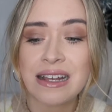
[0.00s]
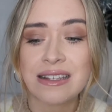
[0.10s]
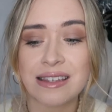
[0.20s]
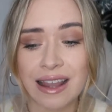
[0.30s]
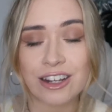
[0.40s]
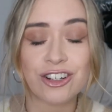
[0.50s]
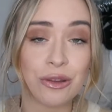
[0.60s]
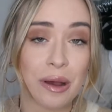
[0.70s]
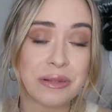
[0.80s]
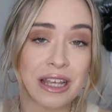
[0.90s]
selection on
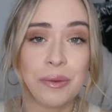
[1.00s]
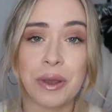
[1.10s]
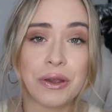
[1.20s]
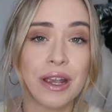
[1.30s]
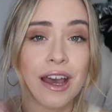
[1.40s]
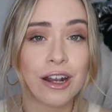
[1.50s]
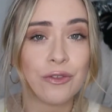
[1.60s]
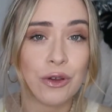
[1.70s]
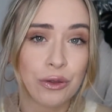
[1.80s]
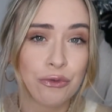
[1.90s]
the website where you can kind of
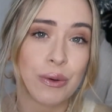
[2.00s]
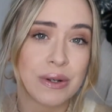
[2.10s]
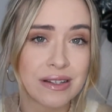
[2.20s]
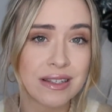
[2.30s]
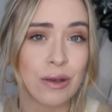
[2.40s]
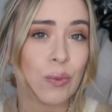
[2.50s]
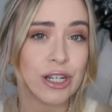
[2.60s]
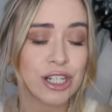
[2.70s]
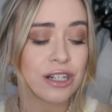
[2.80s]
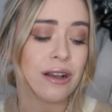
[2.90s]
look through and see
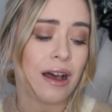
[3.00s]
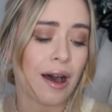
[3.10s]
which